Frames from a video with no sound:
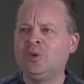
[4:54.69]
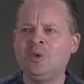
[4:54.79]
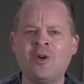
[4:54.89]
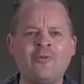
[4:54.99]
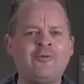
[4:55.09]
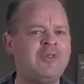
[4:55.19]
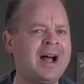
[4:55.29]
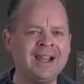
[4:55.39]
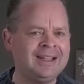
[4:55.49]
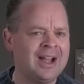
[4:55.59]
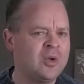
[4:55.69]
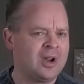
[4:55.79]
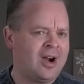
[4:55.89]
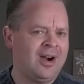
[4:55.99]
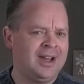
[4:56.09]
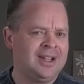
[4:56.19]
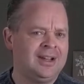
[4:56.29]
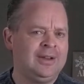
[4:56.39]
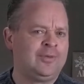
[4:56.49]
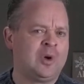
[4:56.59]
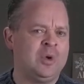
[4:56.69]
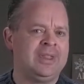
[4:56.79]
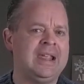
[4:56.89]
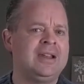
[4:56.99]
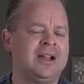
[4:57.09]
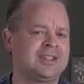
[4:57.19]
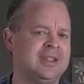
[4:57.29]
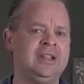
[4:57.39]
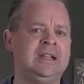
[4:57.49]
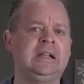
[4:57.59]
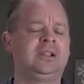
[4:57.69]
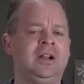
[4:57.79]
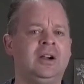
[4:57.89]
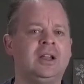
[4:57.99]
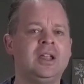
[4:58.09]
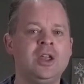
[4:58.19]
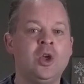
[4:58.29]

We don't find out our identity from within us and then declare it.